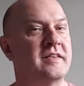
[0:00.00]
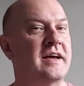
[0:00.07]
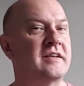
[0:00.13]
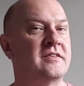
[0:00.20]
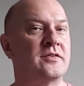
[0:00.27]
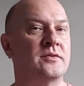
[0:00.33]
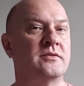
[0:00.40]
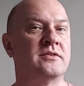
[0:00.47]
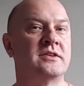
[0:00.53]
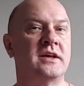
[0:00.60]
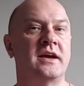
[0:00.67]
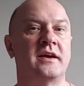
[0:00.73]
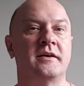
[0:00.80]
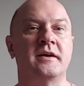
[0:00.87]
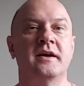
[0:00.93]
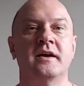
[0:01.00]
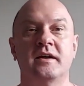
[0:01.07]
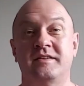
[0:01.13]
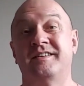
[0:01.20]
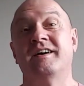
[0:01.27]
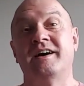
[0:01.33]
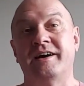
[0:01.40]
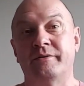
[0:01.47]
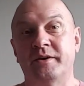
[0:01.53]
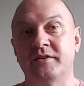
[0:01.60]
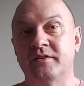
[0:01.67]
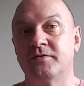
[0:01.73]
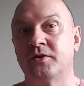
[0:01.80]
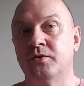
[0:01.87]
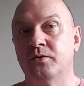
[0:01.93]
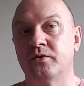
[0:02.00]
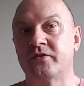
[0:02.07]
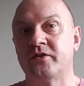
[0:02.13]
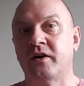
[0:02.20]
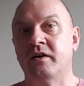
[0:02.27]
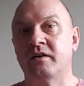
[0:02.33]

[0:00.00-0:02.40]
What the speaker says: that sort of thing. Diaries, of course,